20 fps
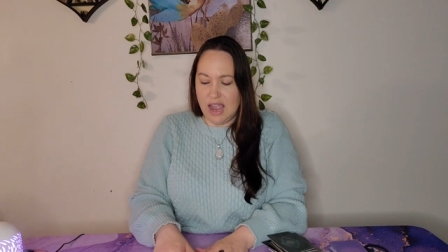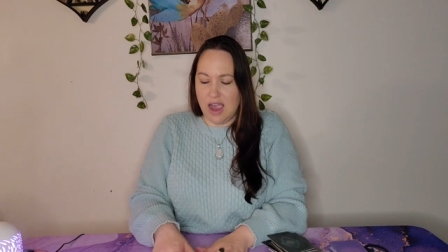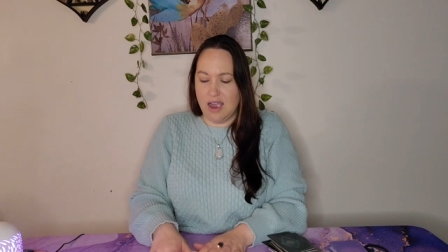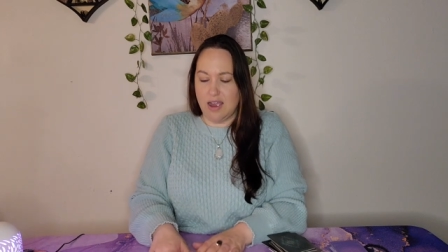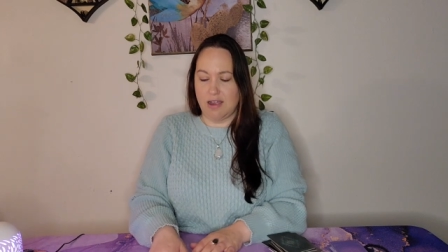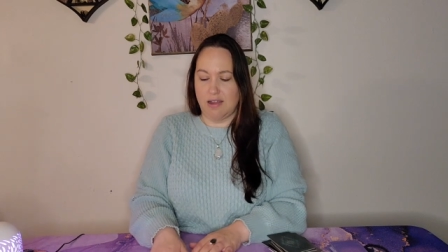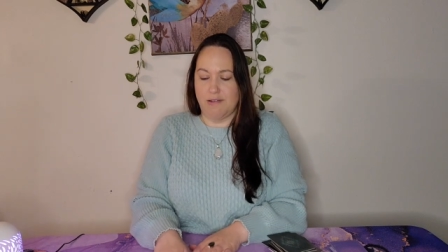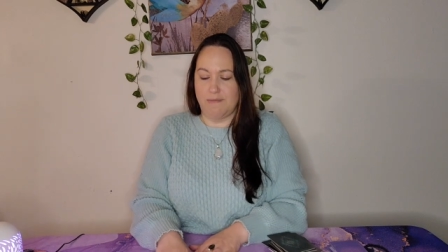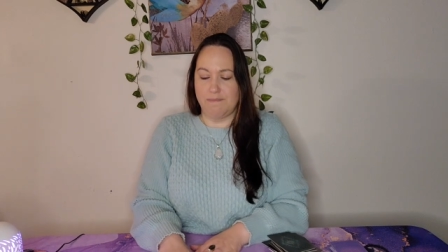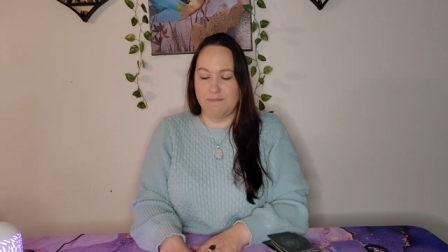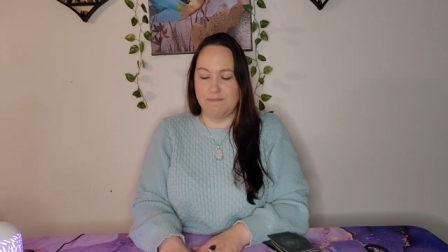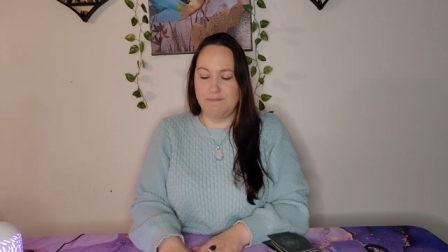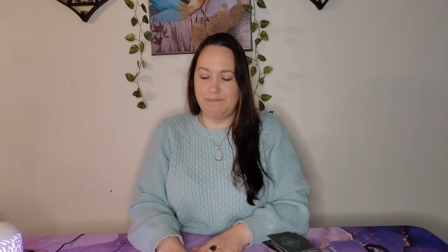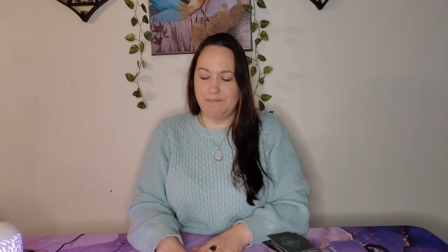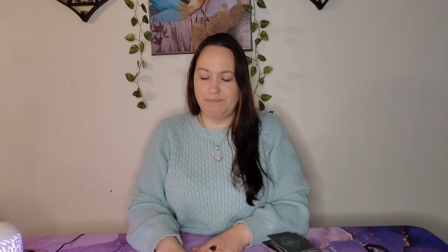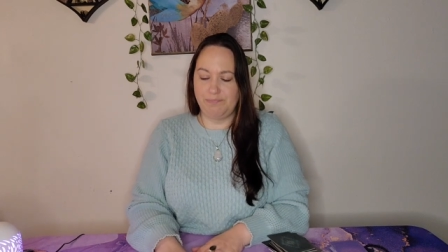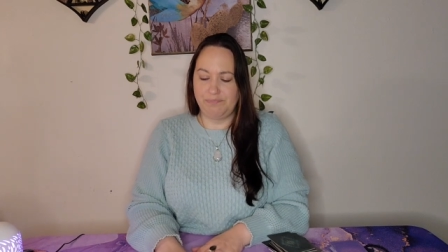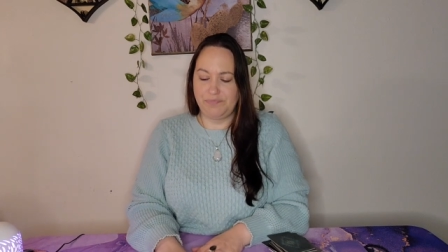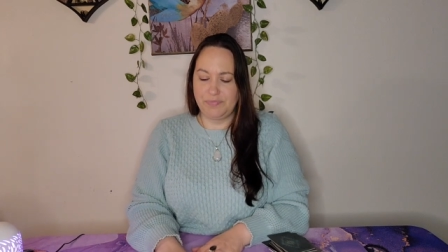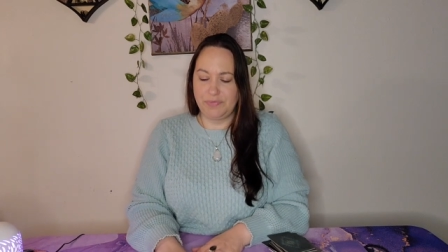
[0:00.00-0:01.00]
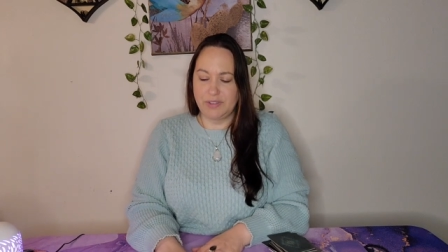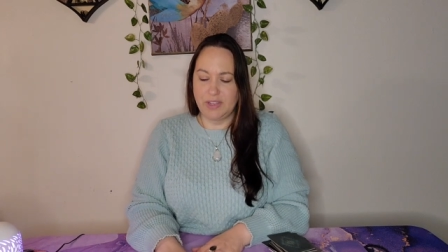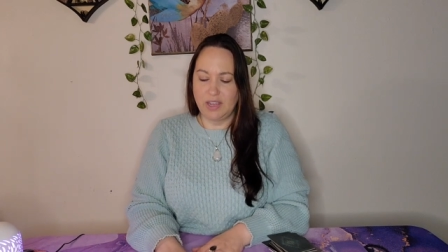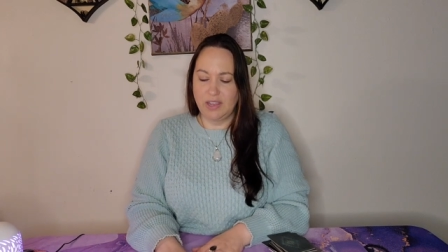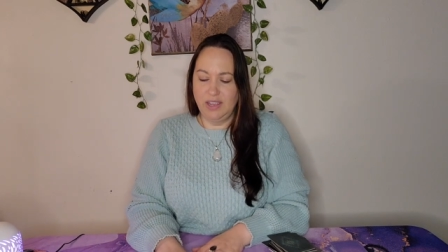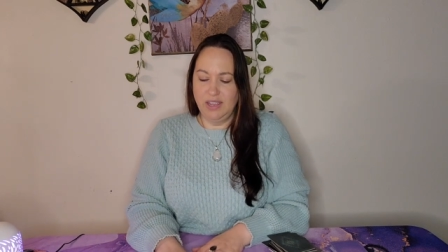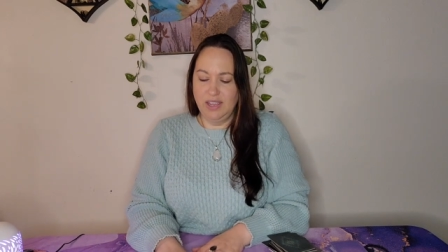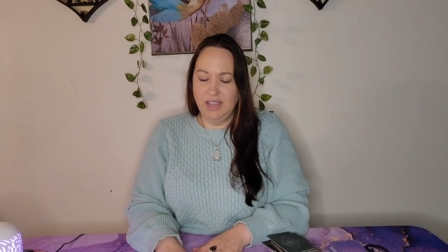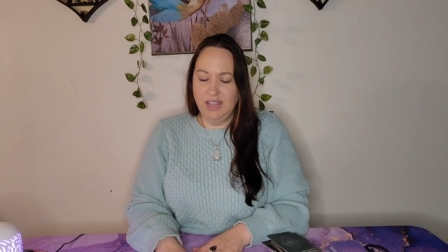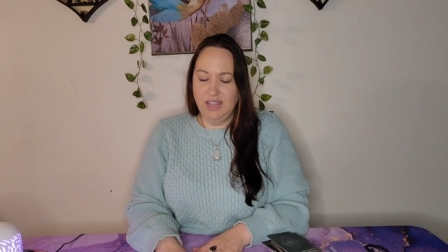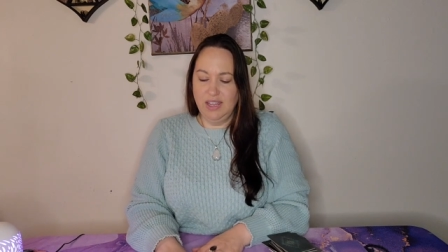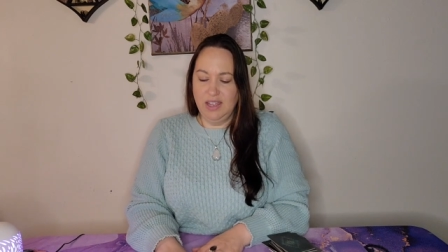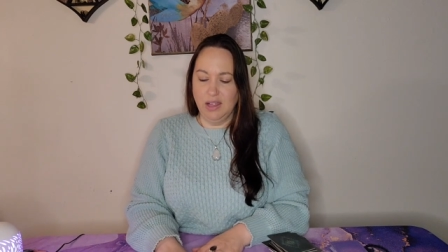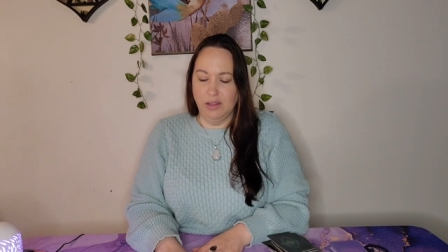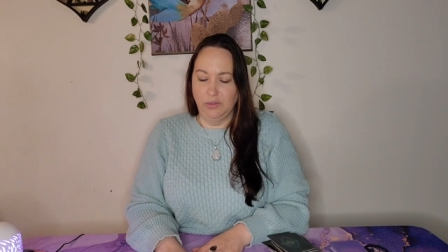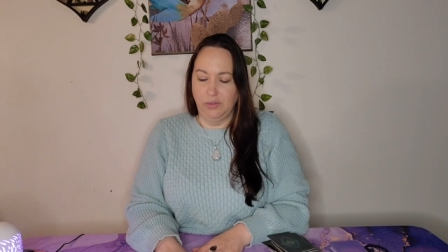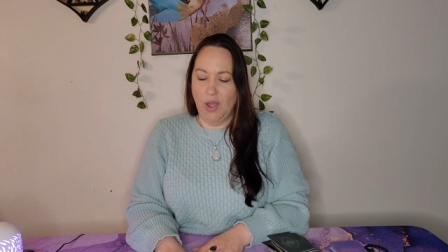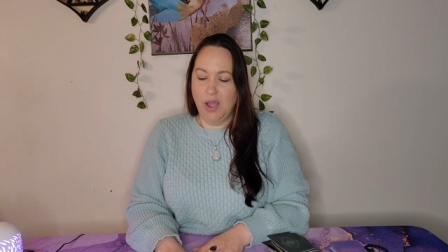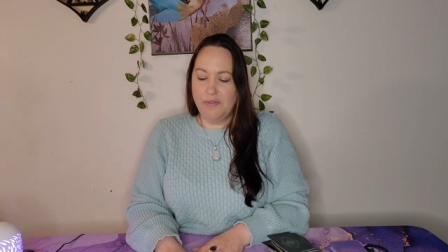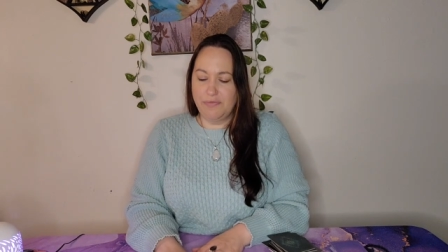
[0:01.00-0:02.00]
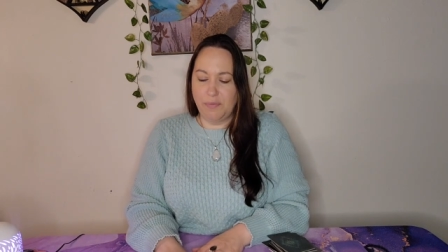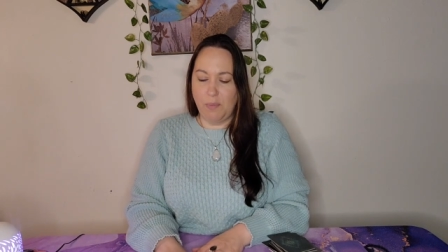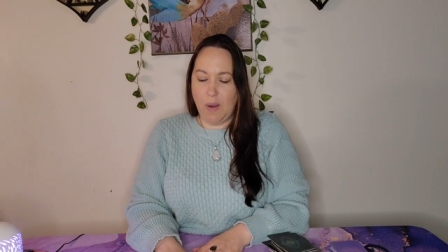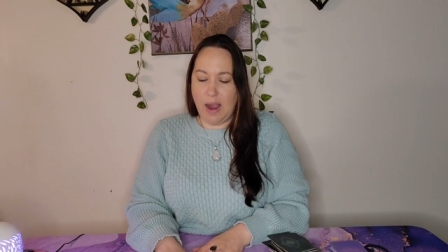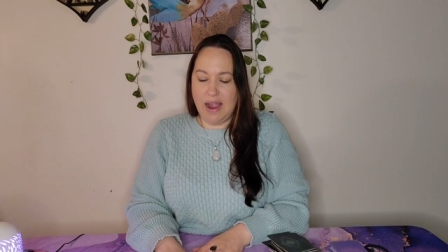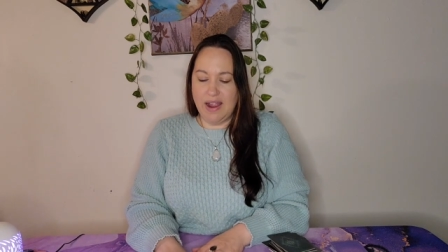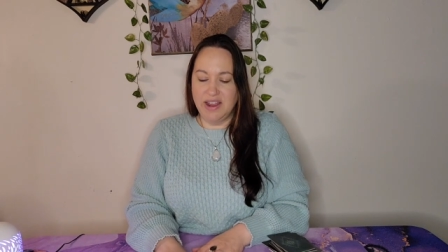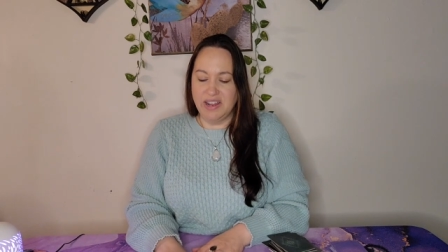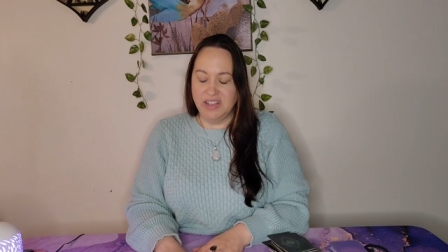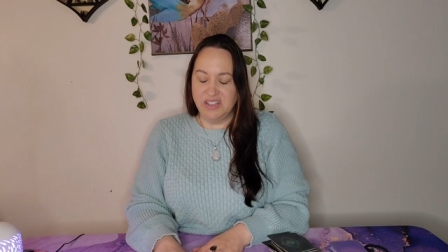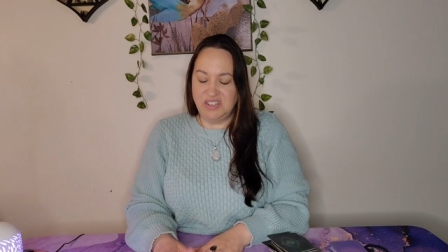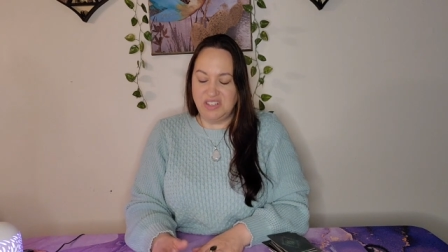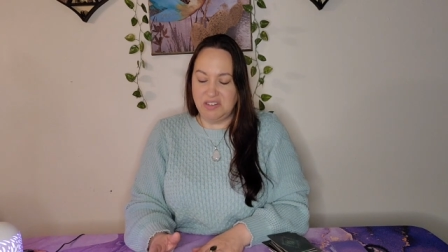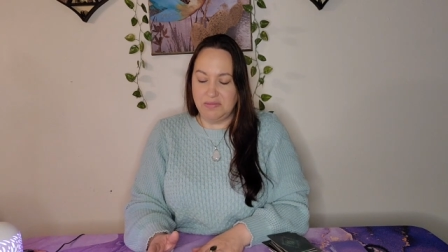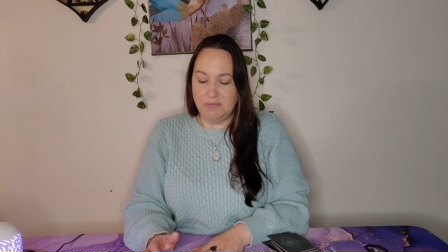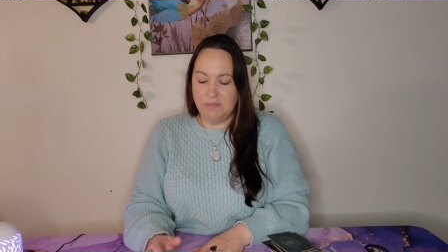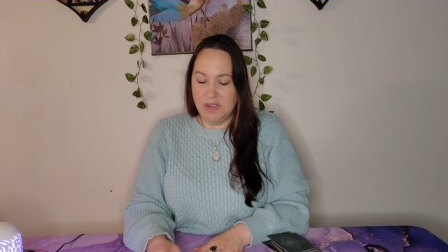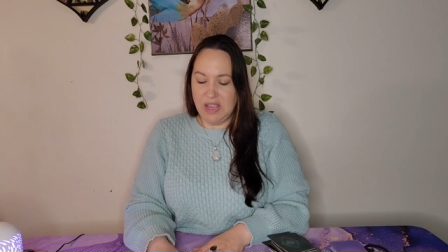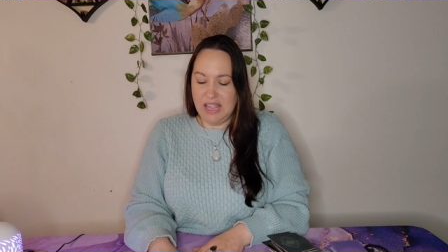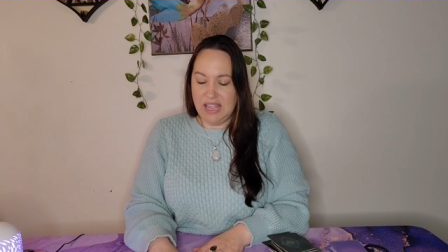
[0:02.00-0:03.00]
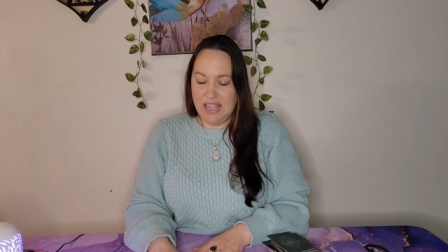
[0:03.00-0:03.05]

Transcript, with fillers: Um, love-wise,